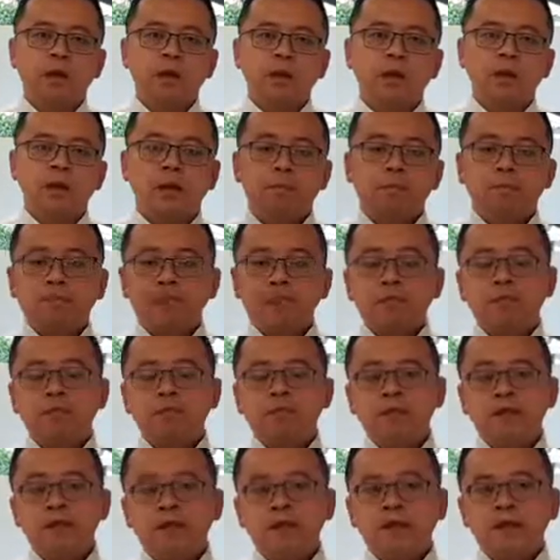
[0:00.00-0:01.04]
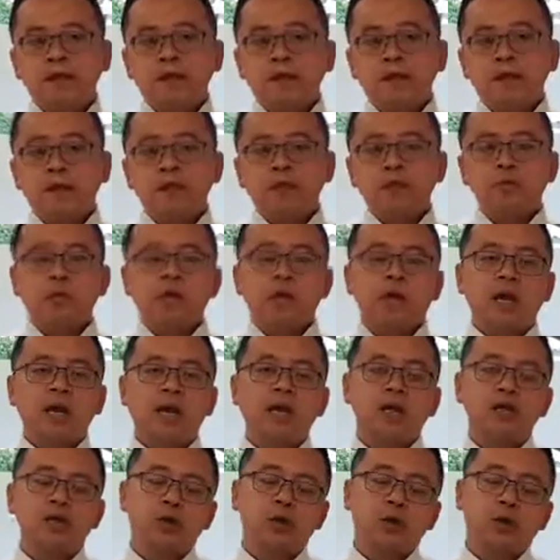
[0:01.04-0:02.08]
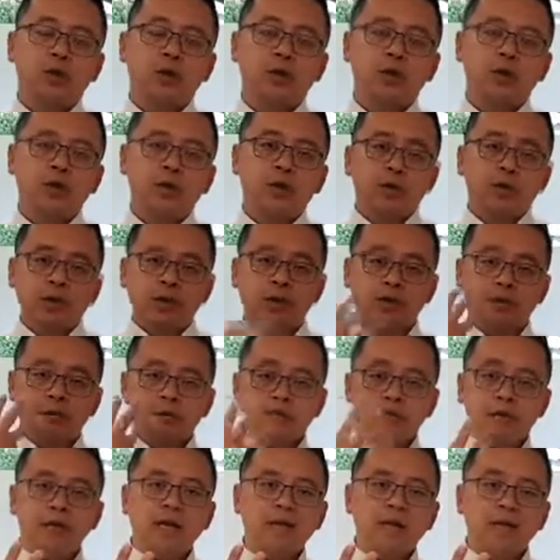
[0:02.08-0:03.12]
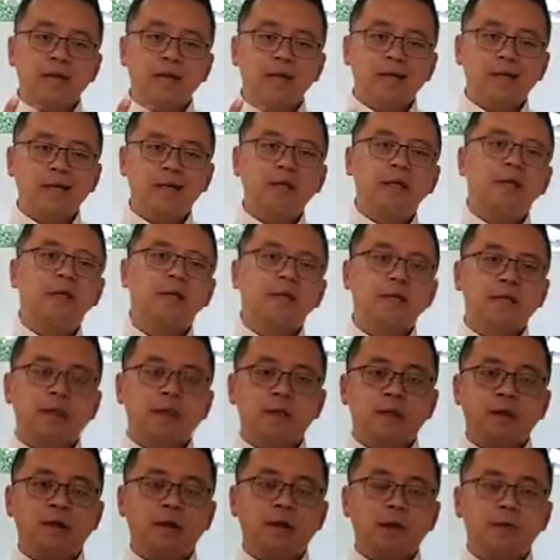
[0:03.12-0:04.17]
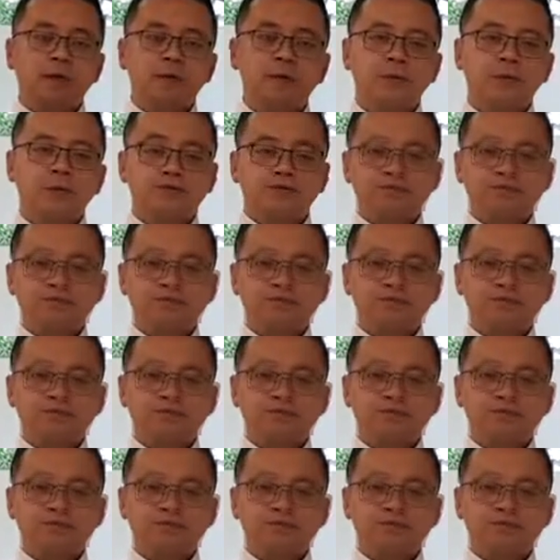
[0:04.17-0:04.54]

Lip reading: The big three is what I like to call the 3 zeros.